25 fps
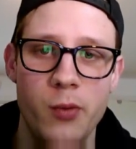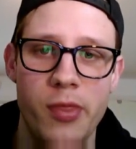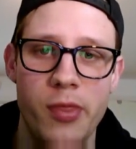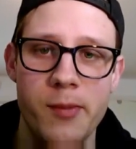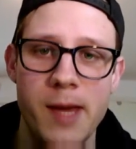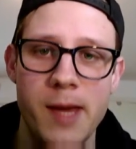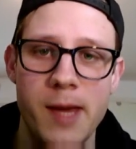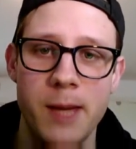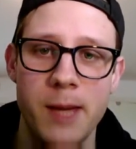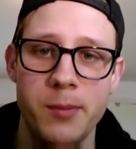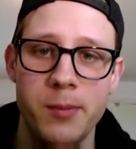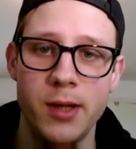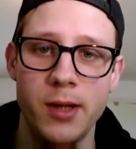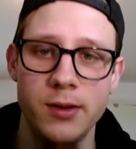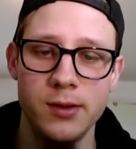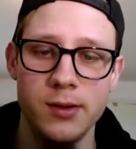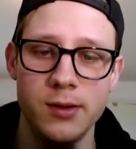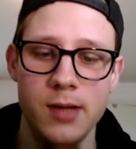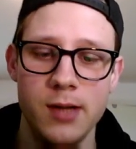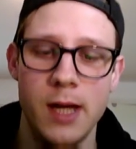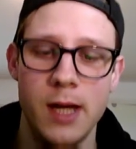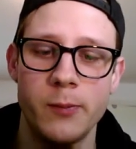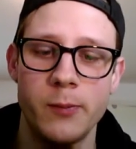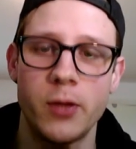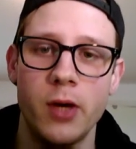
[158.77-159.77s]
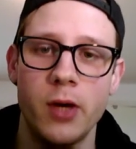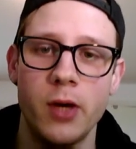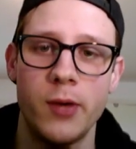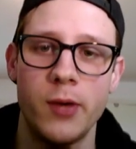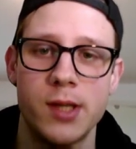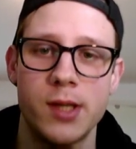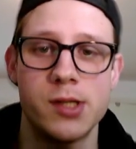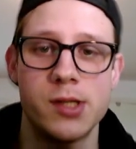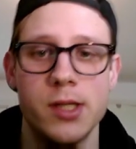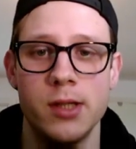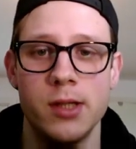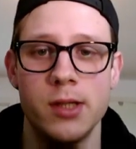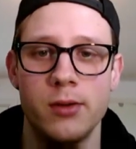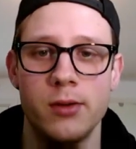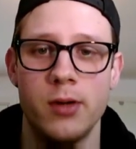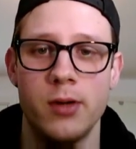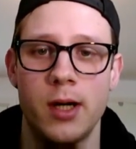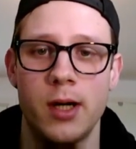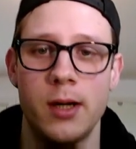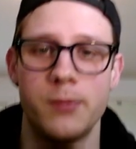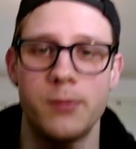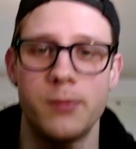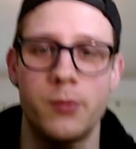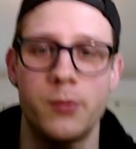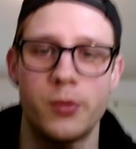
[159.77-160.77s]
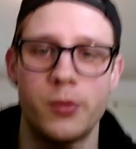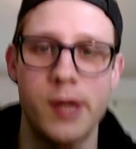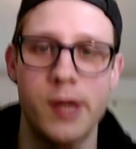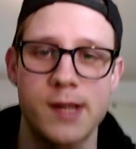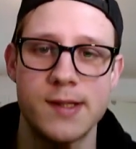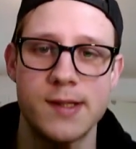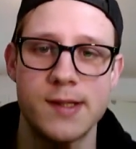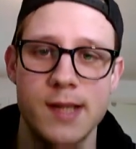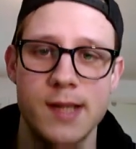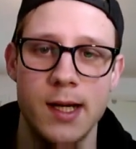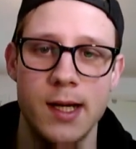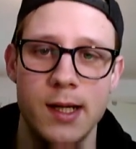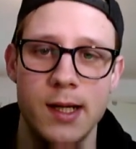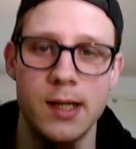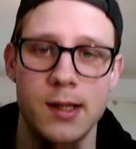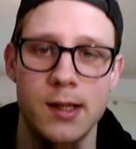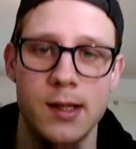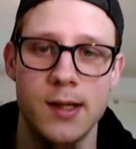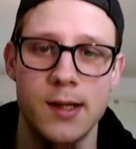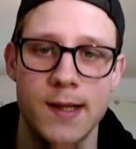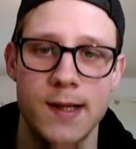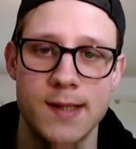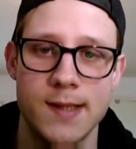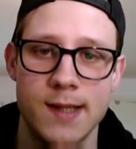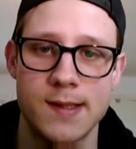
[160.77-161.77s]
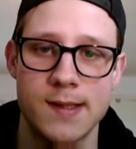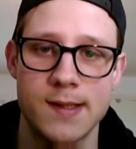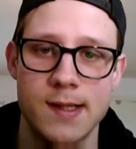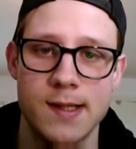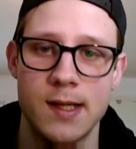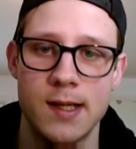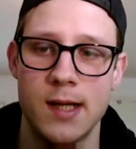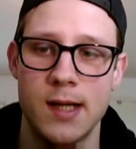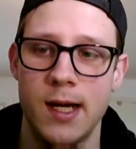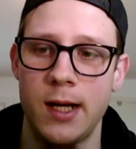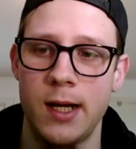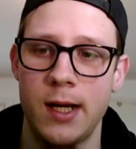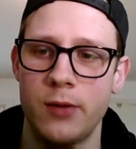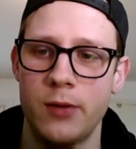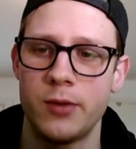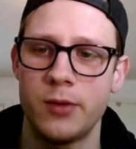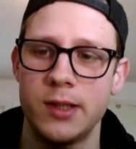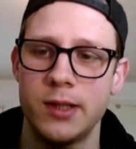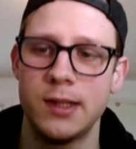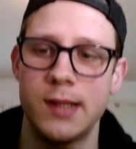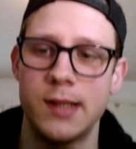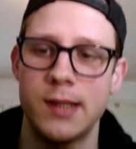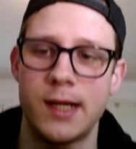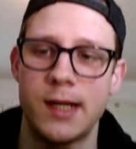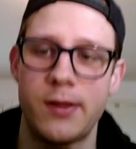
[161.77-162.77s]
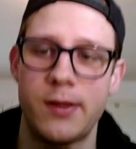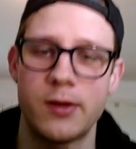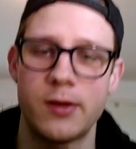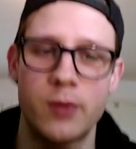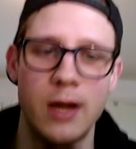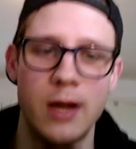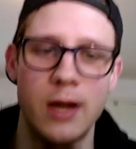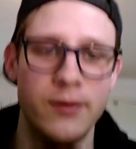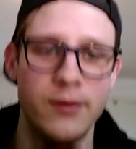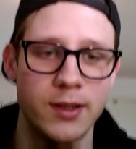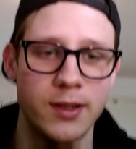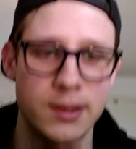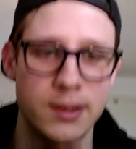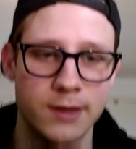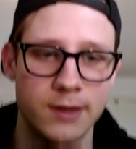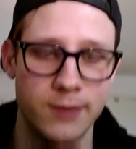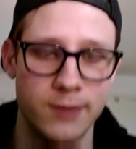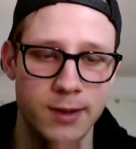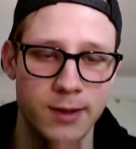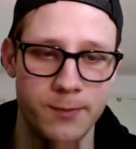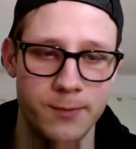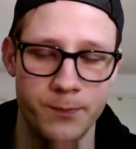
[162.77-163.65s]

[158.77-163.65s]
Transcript: the back button. I'm going to redesign it. As I said, I don't really like the graphics of it.